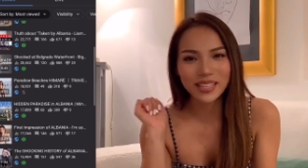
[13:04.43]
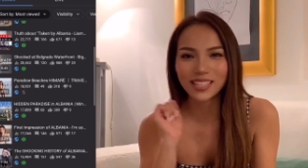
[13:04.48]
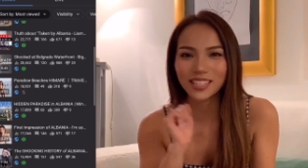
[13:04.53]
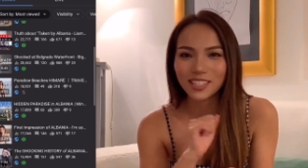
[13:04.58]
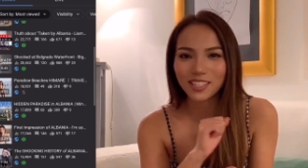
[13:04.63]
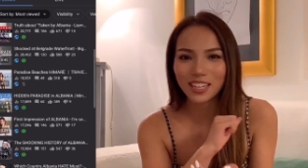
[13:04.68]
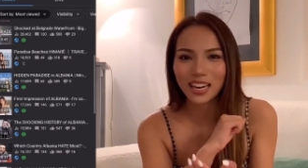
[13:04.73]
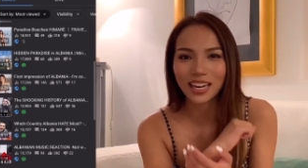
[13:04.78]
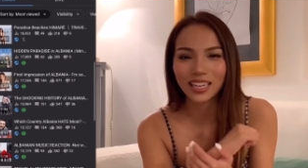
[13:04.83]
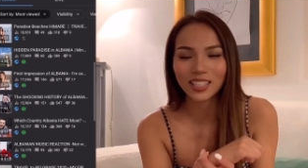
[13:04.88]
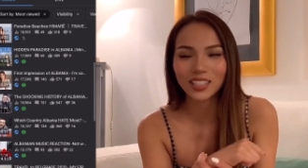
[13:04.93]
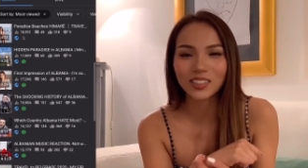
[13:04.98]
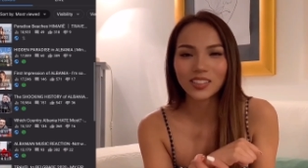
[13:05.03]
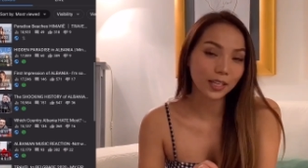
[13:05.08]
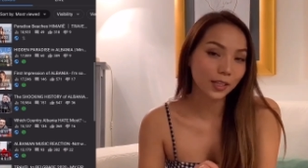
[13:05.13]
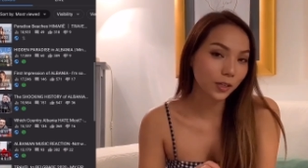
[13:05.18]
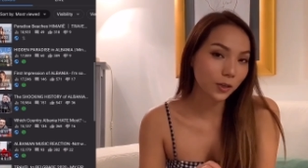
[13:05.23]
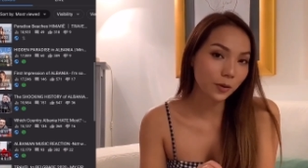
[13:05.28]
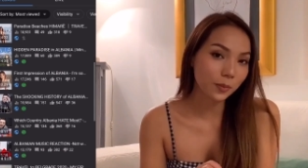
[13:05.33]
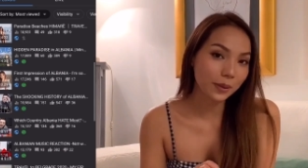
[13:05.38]
this channel
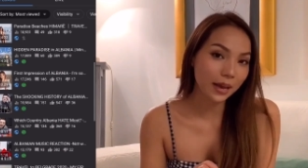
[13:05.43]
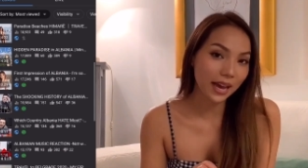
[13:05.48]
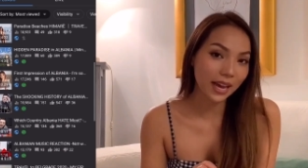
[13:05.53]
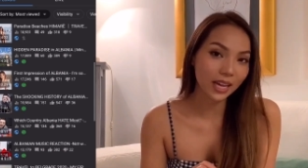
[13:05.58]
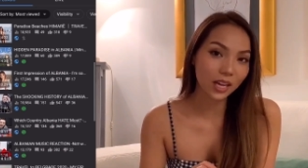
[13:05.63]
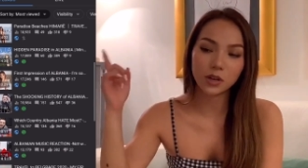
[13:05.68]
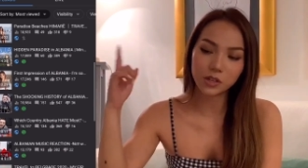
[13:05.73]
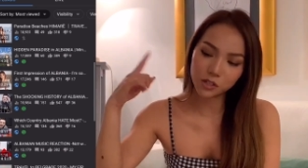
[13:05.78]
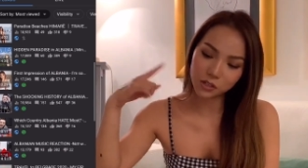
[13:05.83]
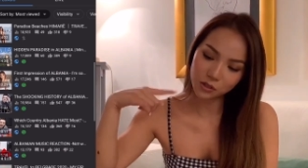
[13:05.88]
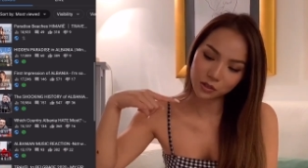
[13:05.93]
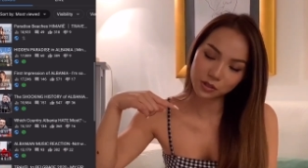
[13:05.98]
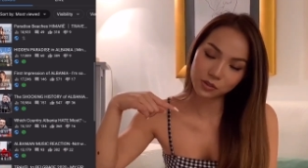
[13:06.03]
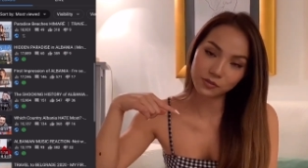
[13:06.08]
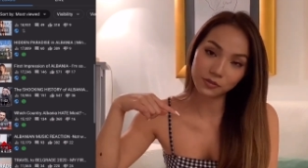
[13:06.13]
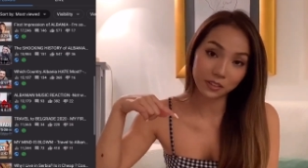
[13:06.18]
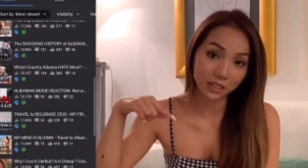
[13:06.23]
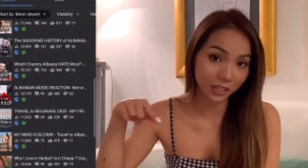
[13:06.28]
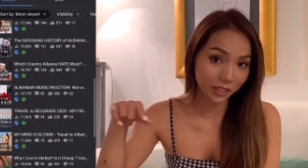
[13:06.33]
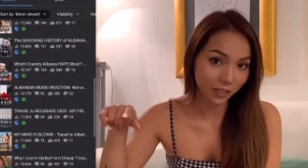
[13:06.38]
and go back watch those
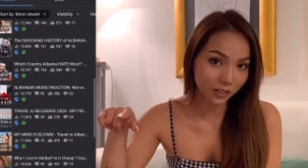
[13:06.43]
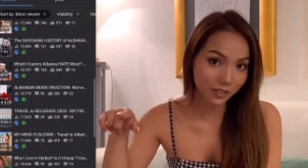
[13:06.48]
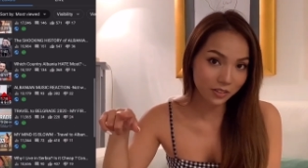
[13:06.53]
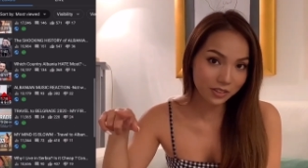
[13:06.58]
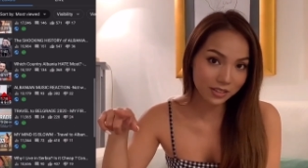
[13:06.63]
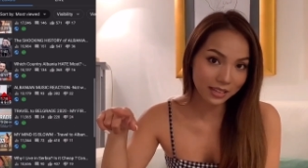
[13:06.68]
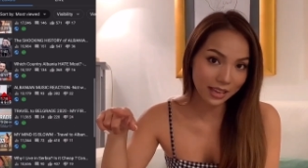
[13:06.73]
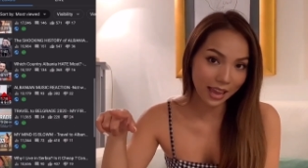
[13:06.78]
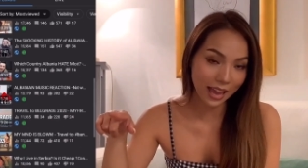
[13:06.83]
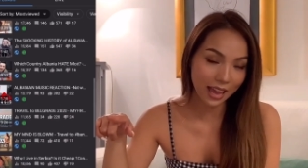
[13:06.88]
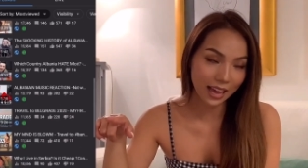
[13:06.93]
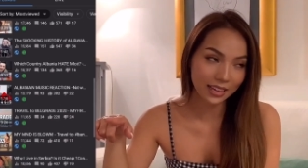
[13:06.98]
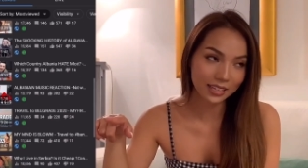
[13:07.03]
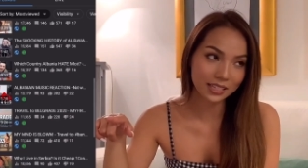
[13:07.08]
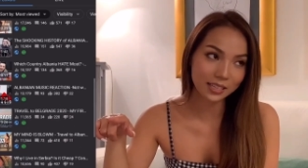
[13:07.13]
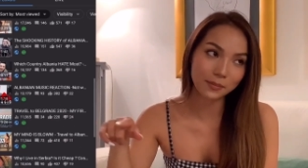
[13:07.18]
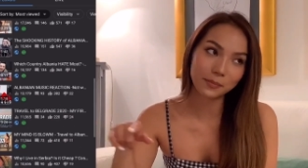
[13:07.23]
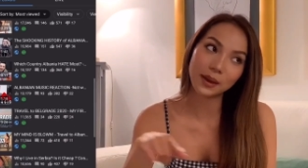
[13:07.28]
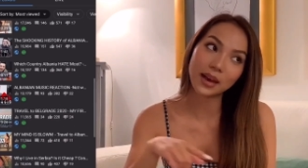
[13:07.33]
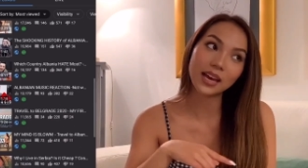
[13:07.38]
videos and
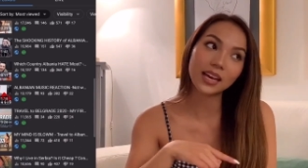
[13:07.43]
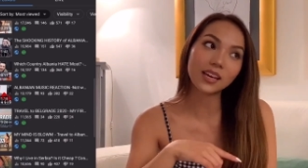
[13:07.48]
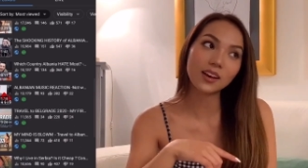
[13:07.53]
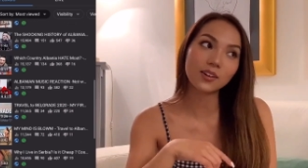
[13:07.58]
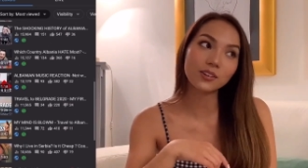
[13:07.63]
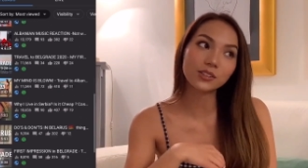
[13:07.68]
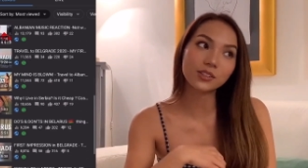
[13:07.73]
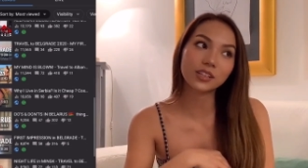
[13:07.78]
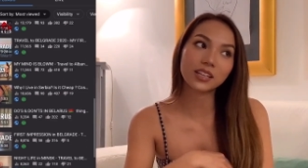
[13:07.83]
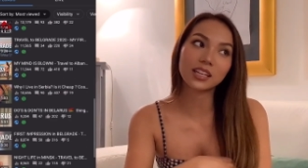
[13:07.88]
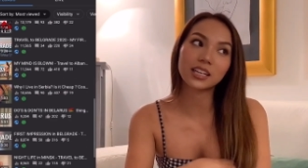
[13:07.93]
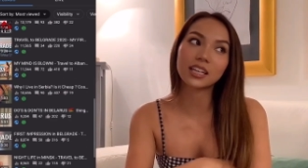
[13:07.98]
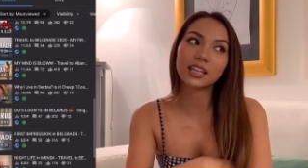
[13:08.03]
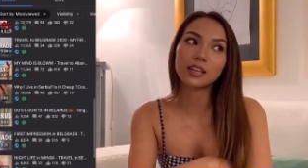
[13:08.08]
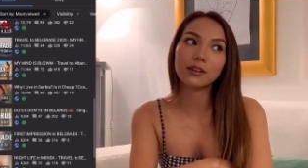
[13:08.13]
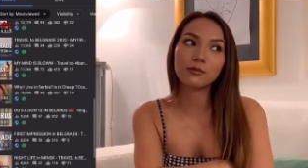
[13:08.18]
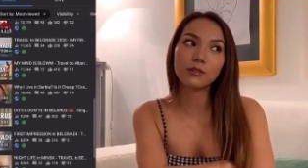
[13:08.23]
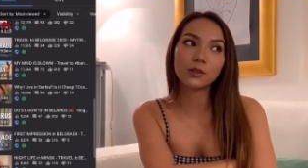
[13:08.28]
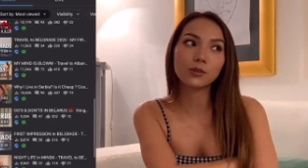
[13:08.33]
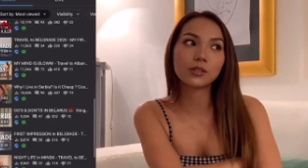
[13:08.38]
am I also gonna
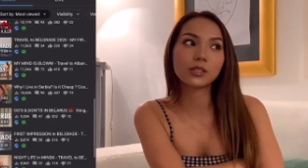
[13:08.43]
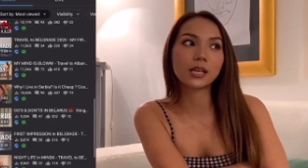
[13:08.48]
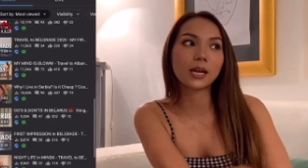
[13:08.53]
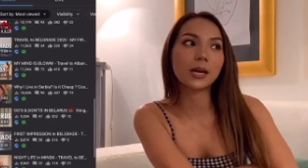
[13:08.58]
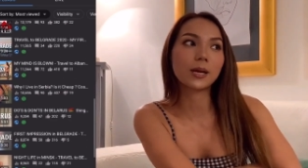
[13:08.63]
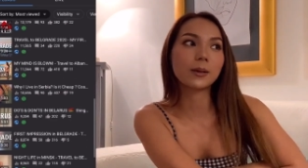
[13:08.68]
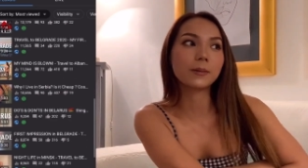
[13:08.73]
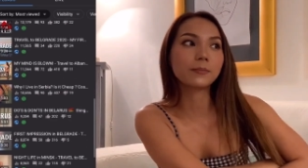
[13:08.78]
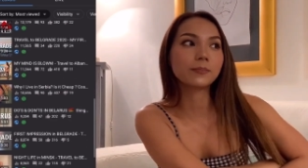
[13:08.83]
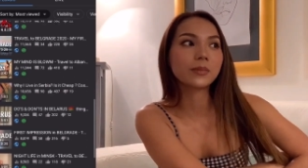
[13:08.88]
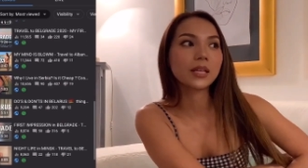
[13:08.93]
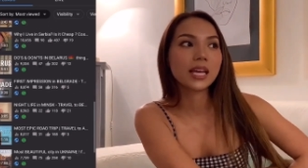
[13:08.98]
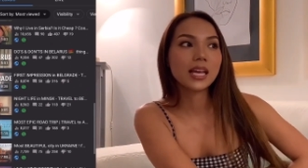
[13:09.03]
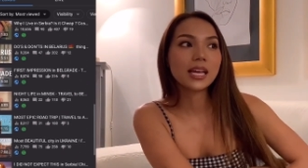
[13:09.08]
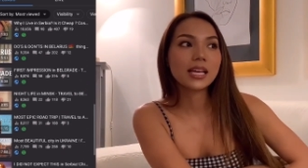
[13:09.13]
give you some